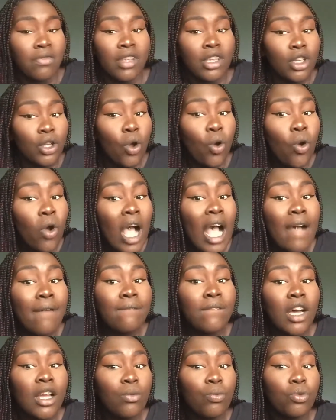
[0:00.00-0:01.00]
Like, go
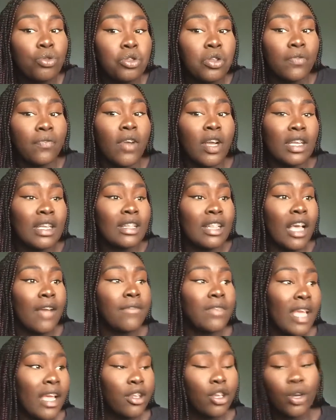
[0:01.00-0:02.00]
have fun with your fucking
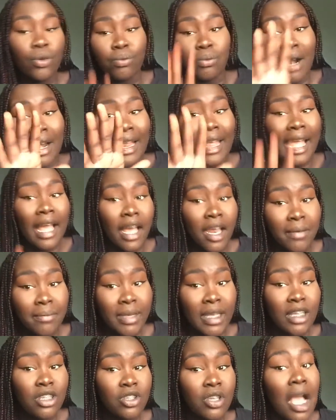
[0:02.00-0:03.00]
left hand, your right hand,
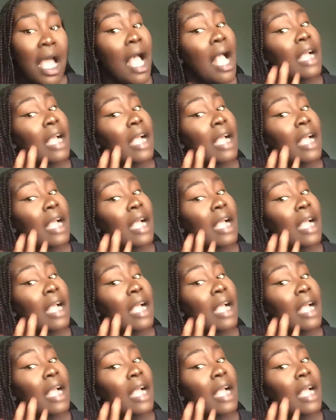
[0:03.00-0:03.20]
bitch.